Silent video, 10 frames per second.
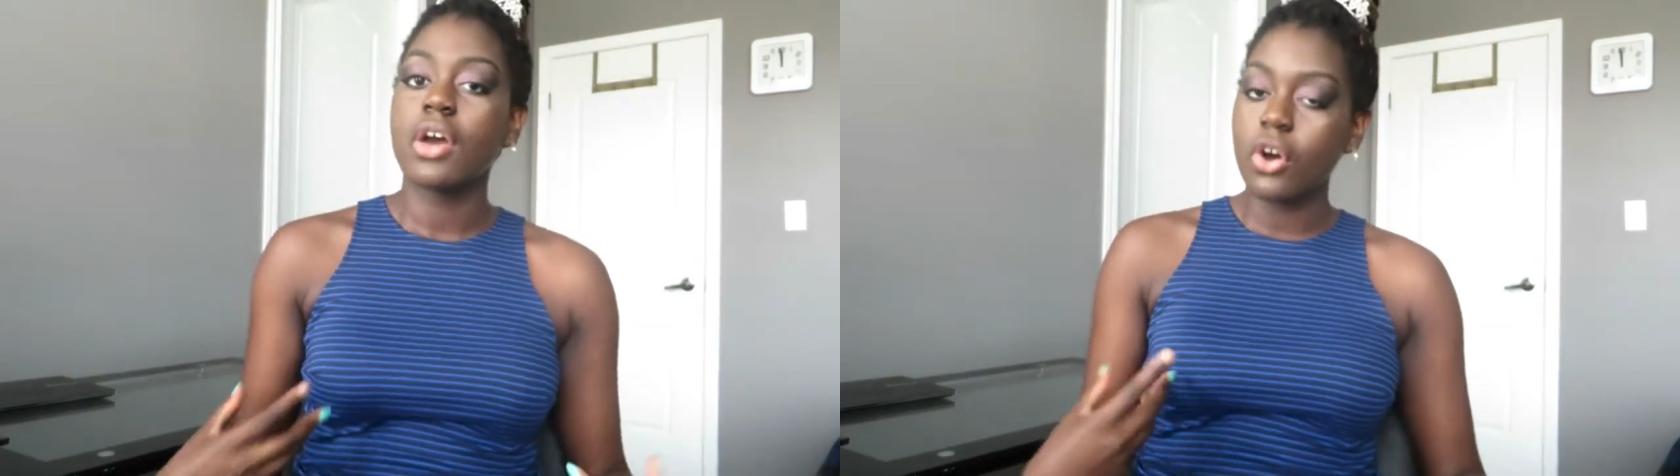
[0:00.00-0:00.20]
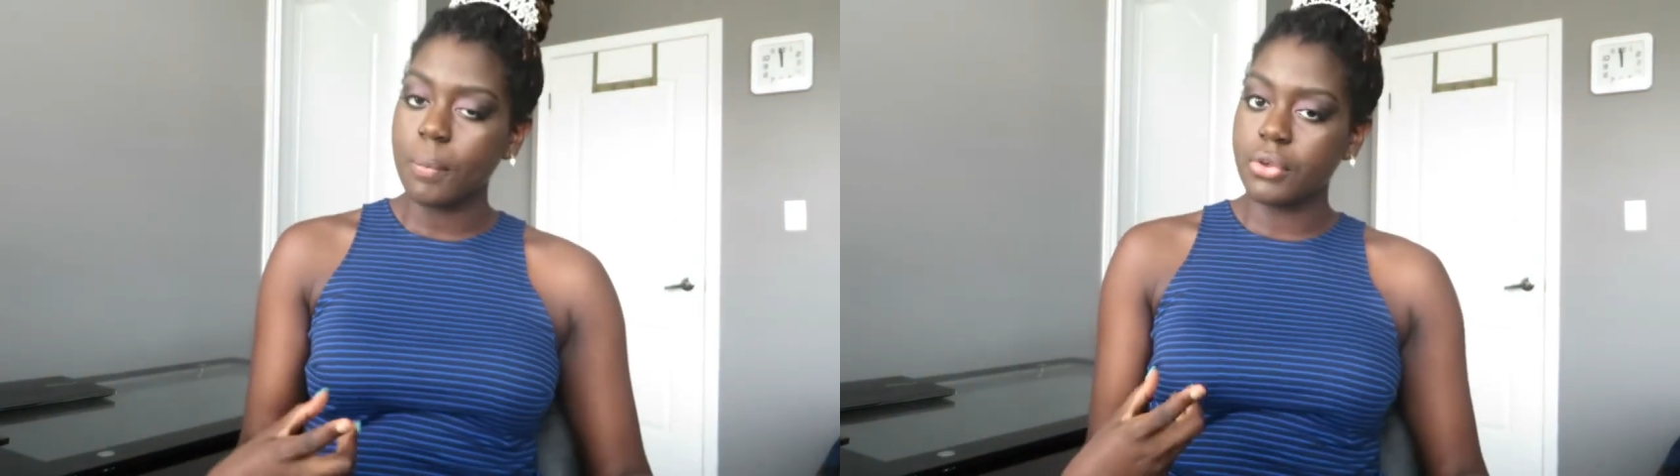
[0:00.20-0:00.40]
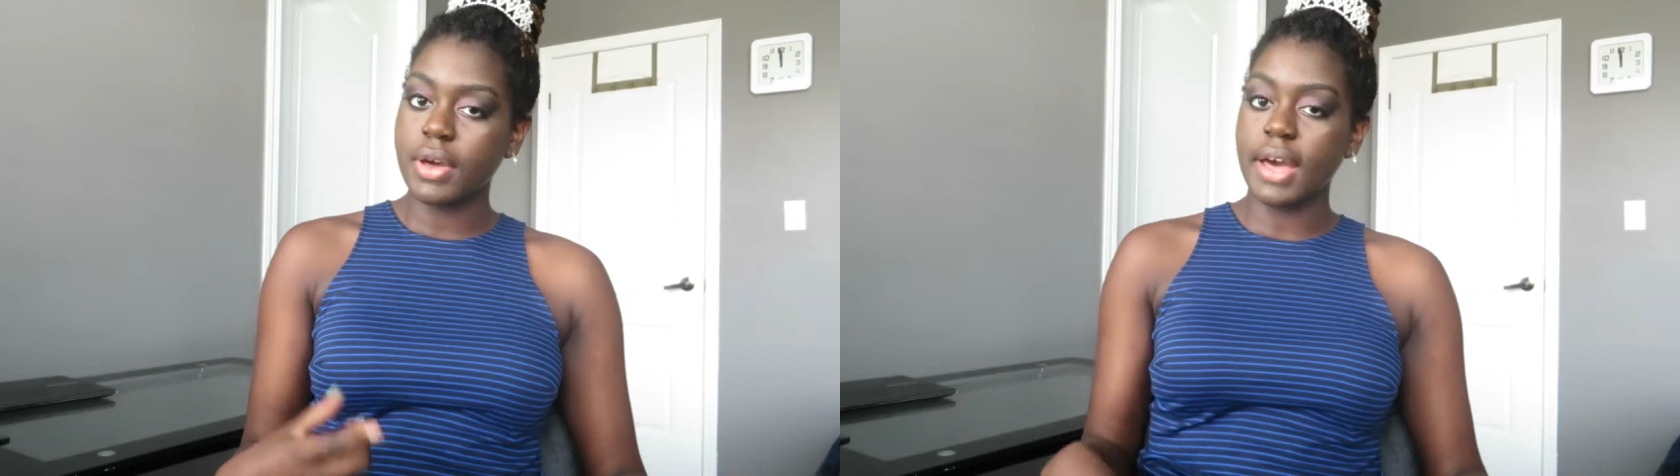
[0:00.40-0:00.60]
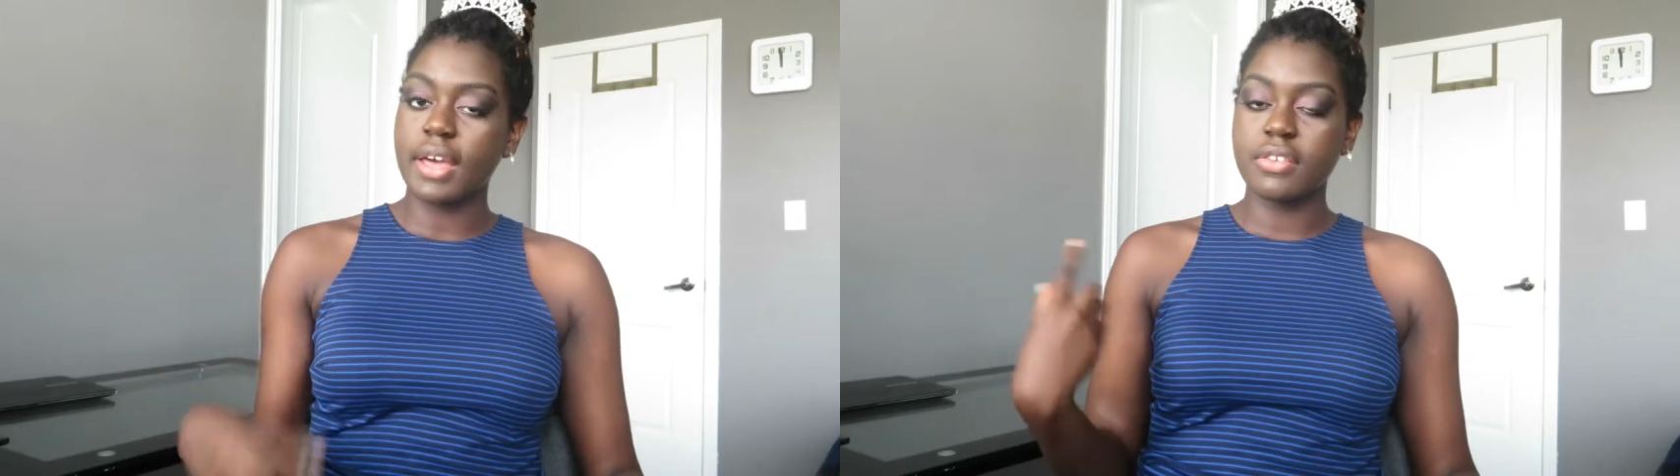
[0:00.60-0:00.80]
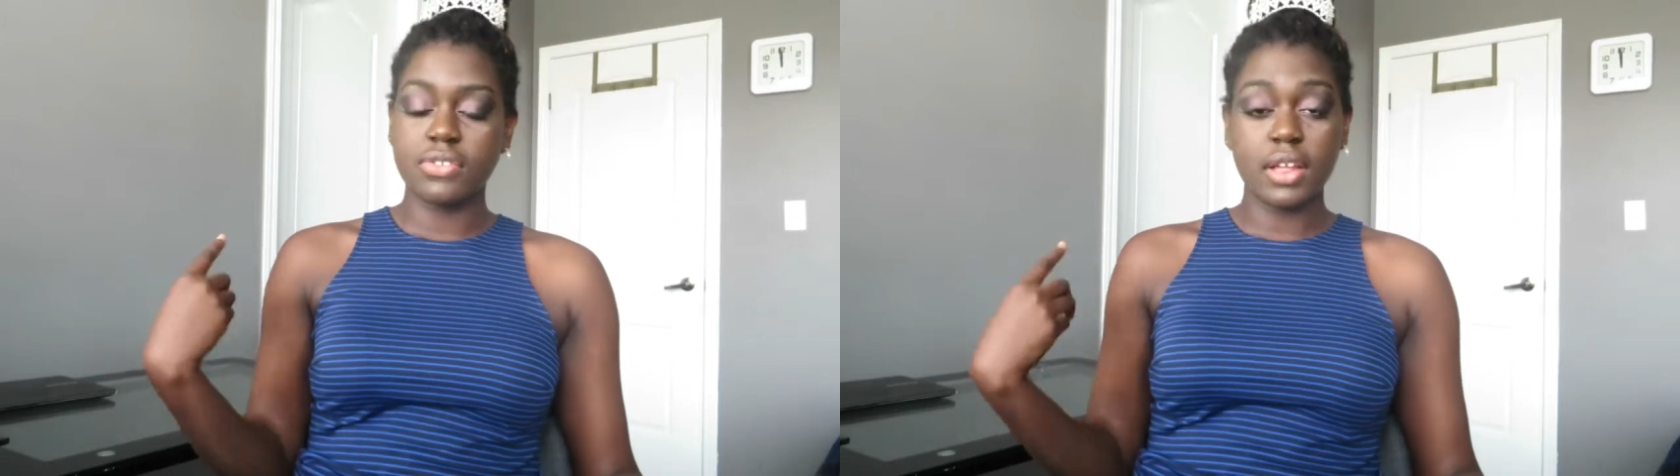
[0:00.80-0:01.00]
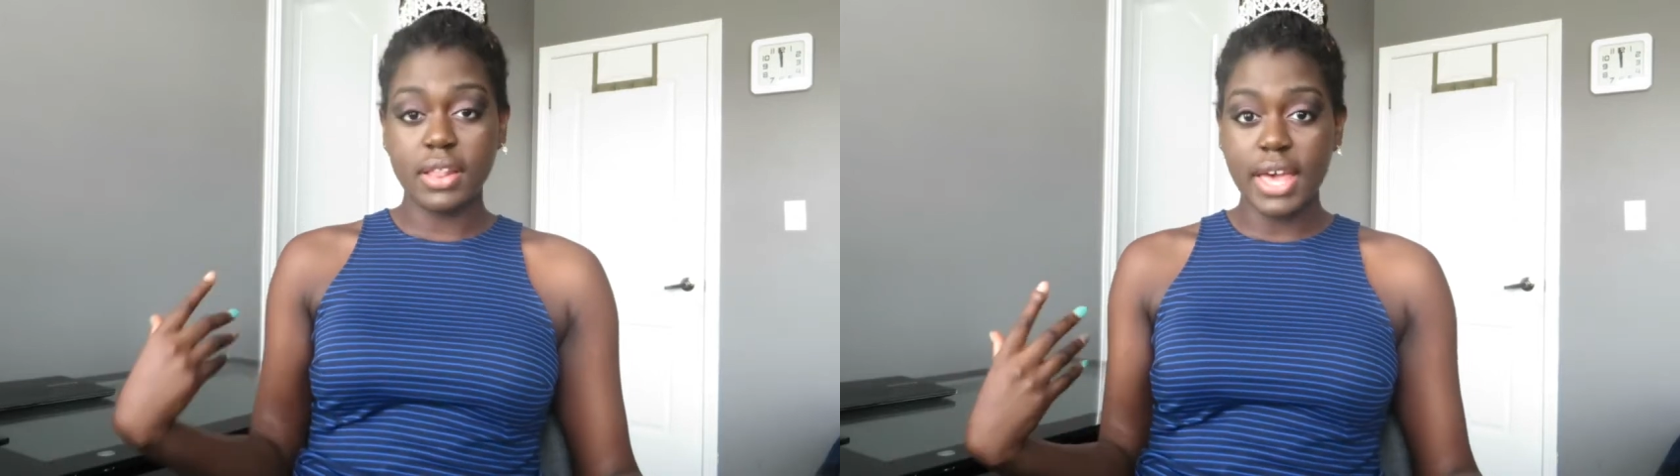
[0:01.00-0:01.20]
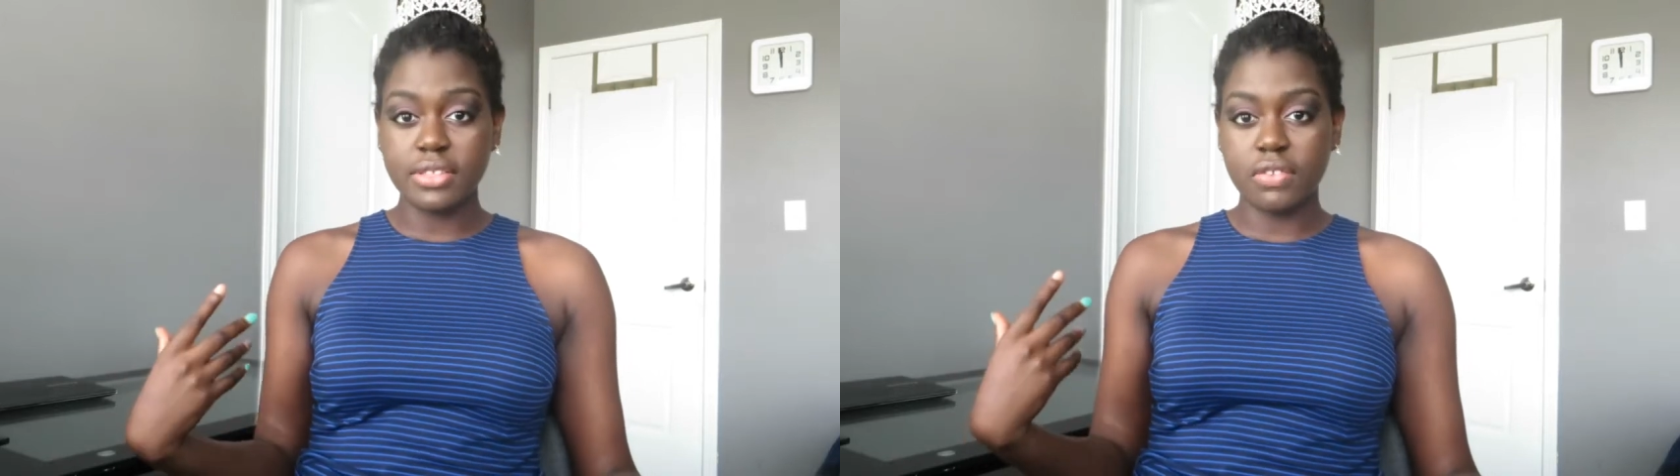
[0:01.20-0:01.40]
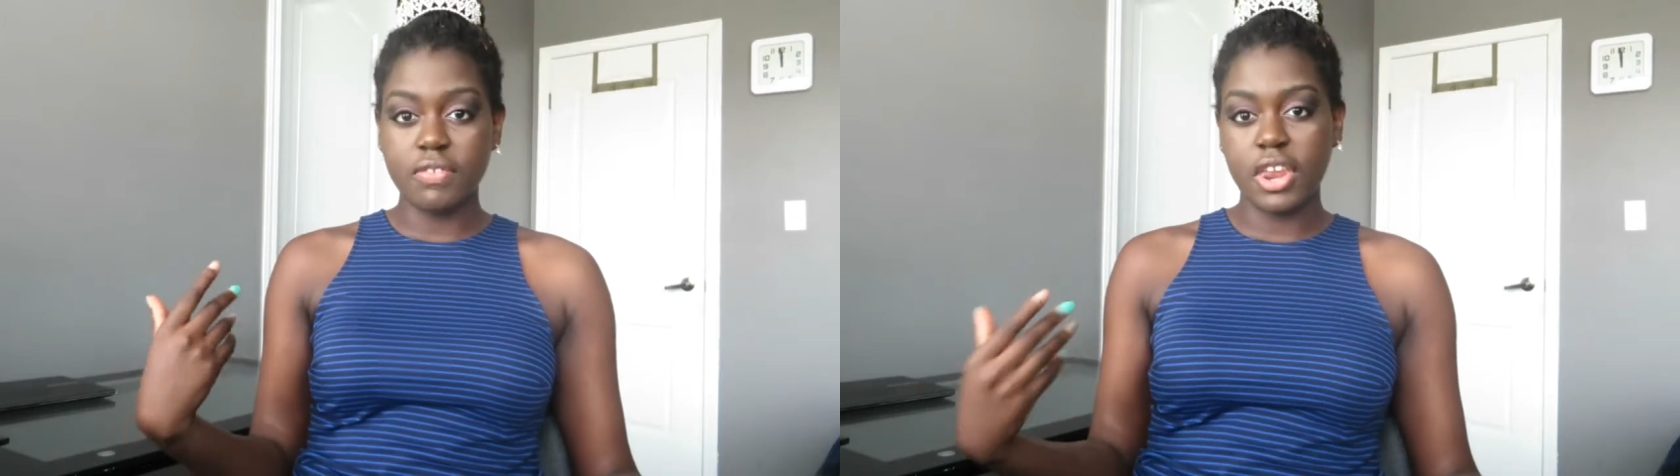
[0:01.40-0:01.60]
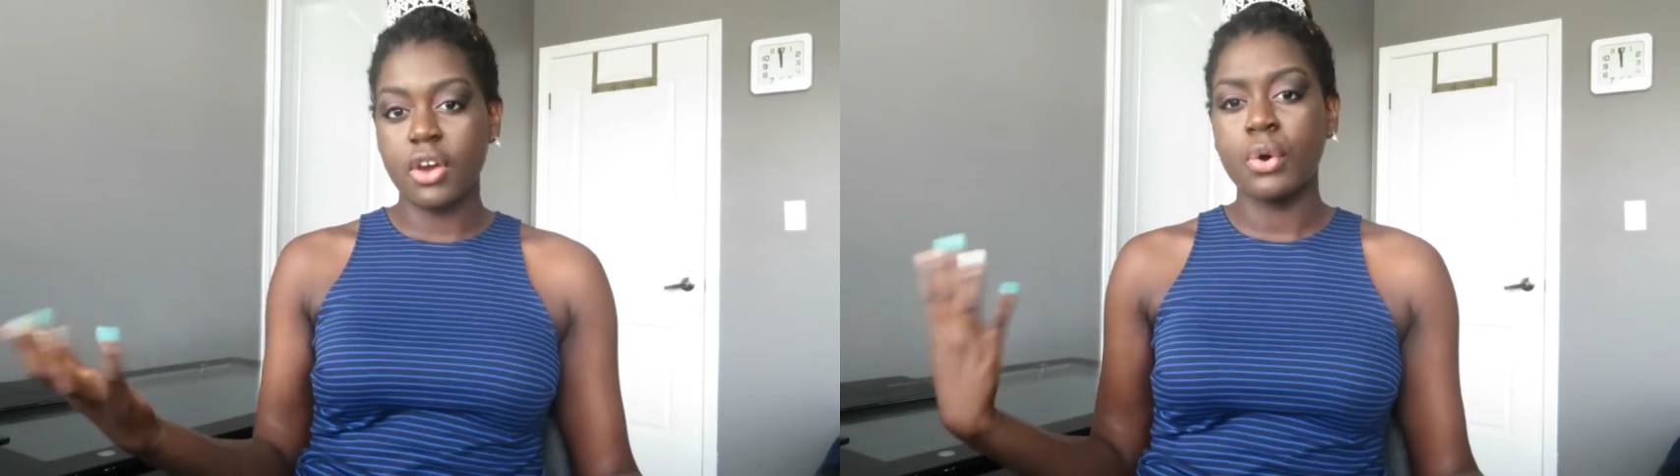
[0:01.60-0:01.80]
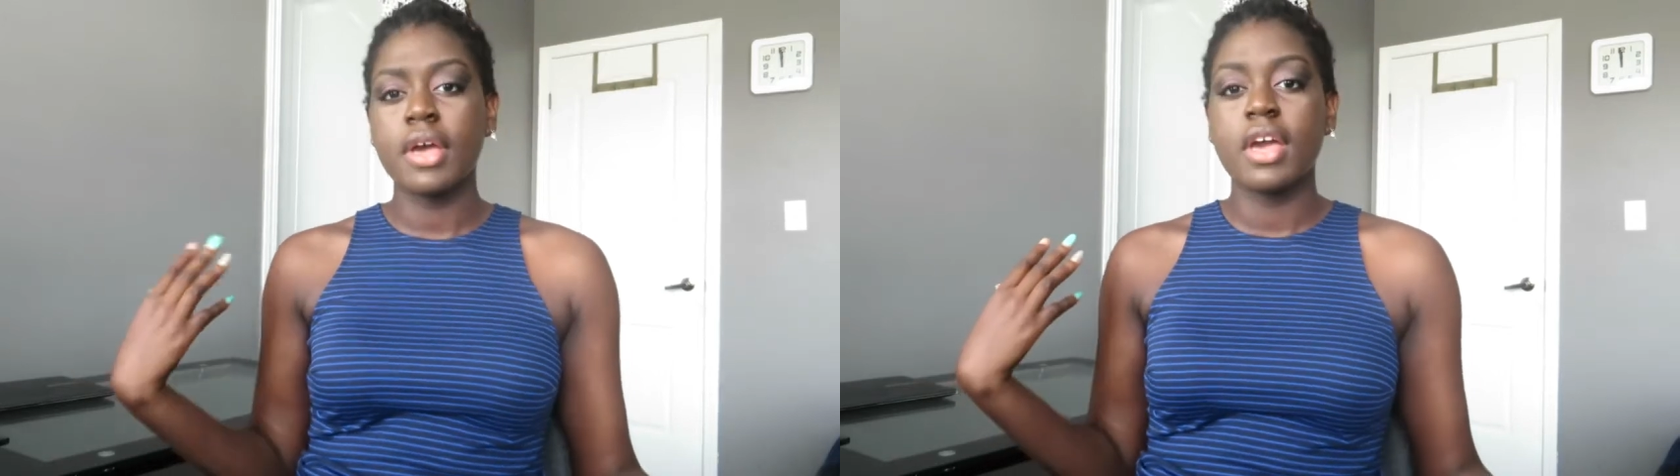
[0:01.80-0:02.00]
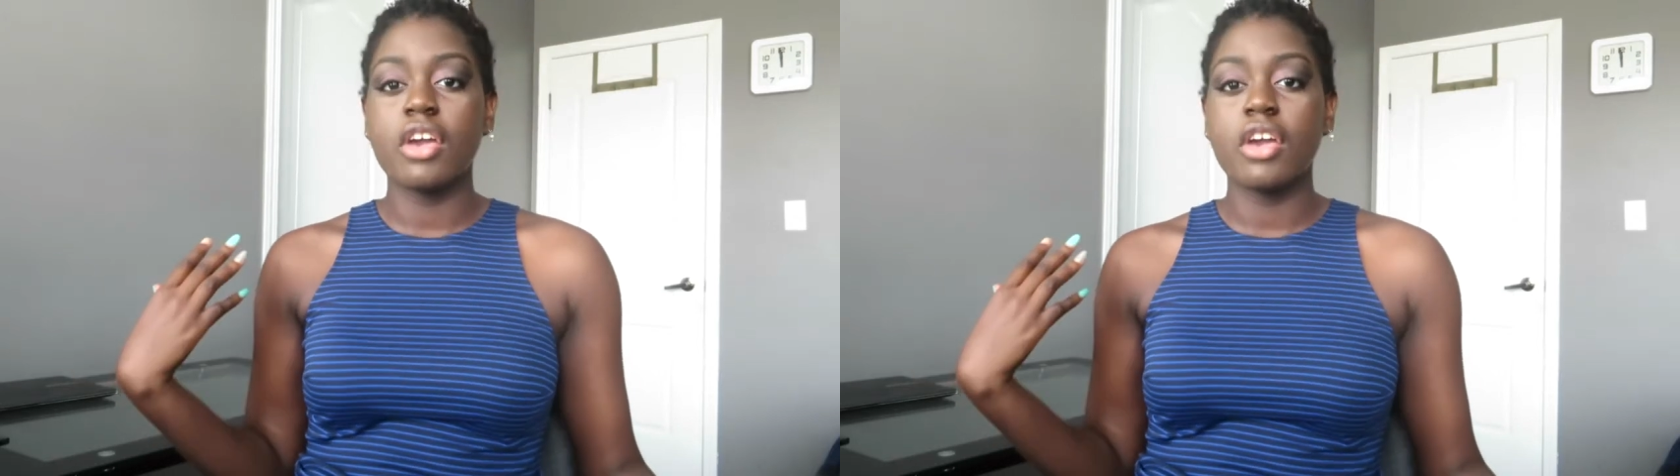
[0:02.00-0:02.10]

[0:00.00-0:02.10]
I hope you guys like this video.